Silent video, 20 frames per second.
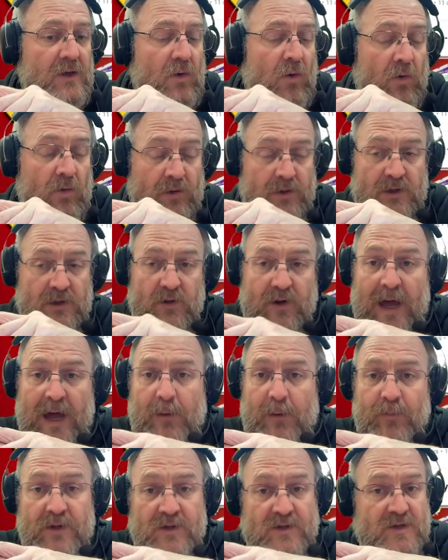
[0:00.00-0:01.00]
or are you
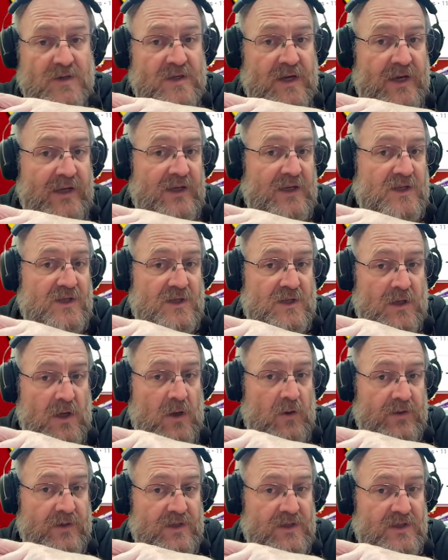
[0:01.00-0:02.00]
happy to take it
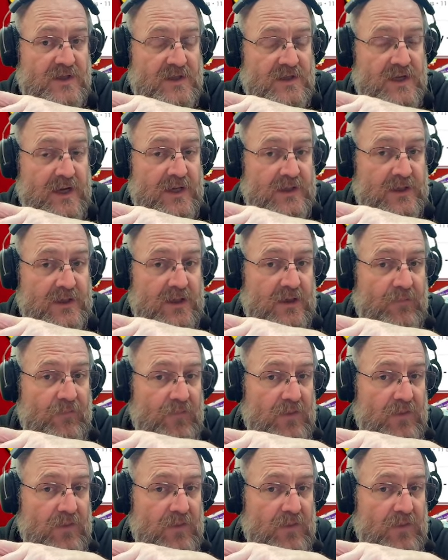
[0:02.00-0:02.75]
slow and steady?